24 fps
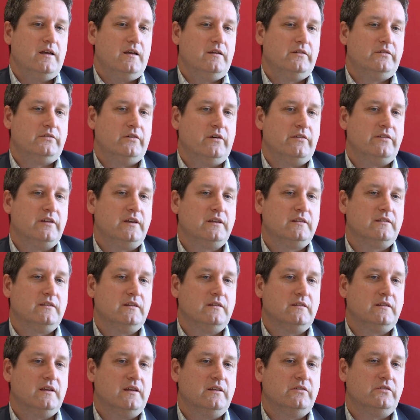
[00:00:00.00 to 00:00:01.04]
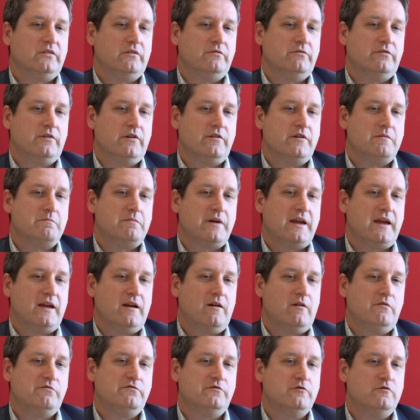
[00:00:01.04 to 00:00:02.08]
So I think that there's a very
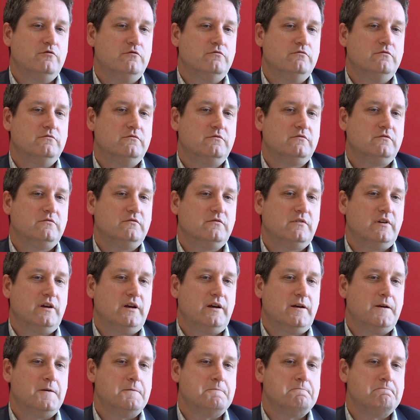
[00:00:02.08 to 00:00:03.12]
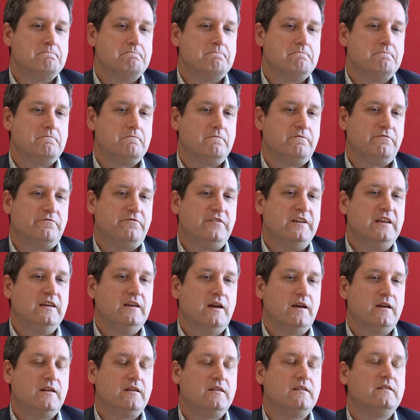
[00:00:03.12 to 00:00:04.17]
powerful
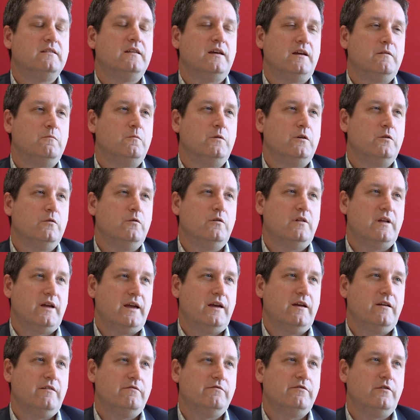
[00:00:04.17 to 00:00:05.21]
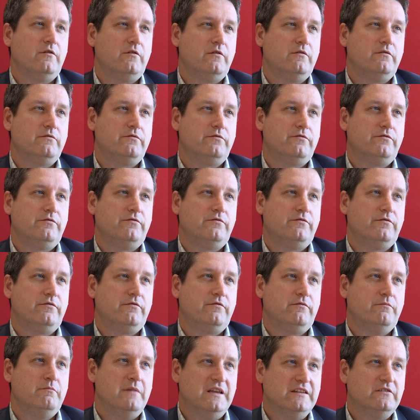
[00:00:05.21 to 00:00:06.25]
fear that we all have of
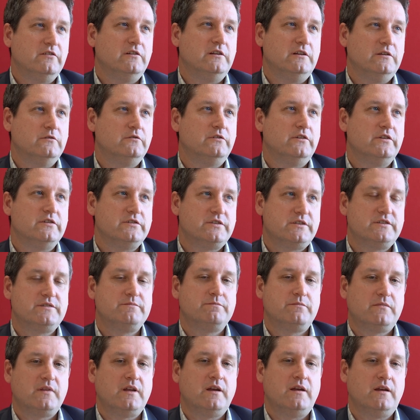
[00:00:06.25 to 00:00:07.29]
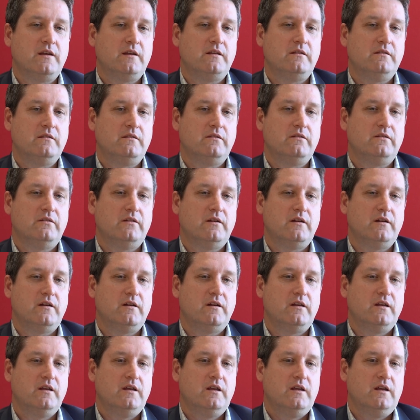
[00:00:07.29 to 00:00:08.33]
mental illness, and
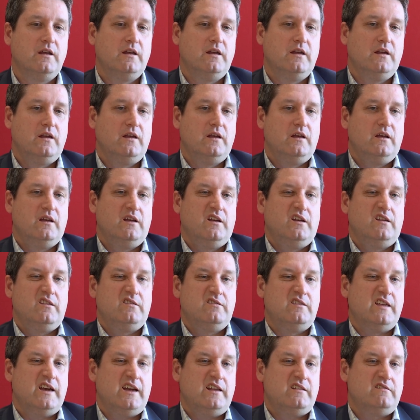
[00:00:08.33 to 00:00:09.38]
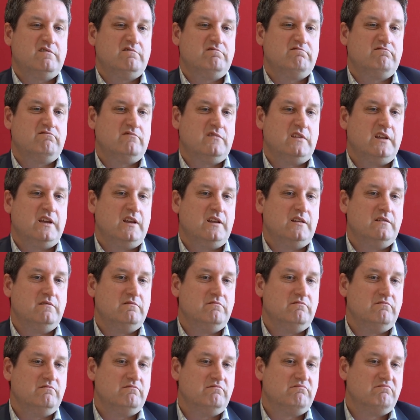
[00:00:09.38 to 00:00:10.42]
that
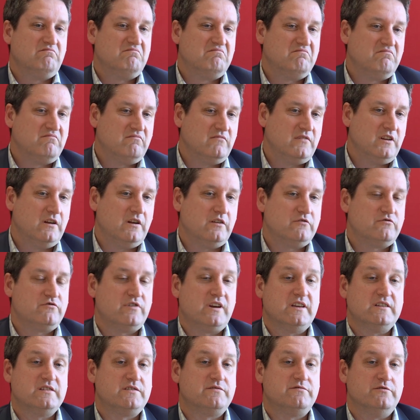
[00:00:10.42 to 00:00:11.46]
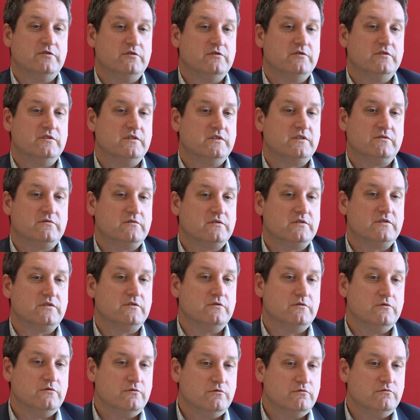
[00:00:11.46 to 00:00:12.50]
then transfers
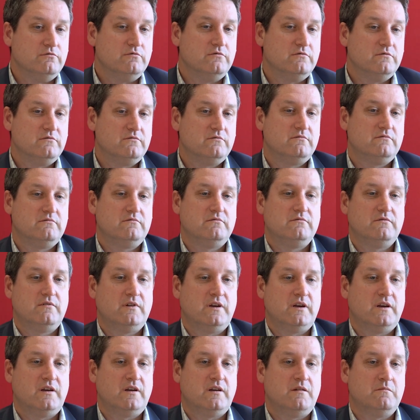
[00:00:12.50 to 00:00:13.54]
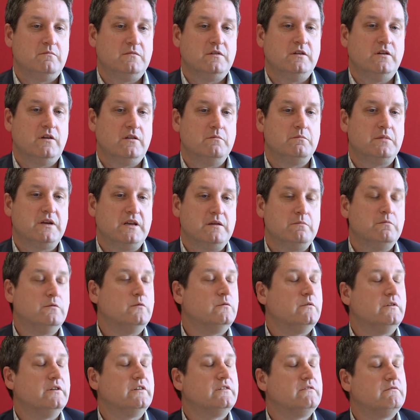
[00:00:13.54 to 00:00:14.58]
onto the people
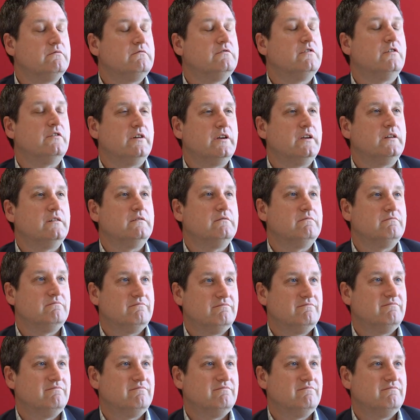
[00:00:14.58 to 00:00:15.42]
that try and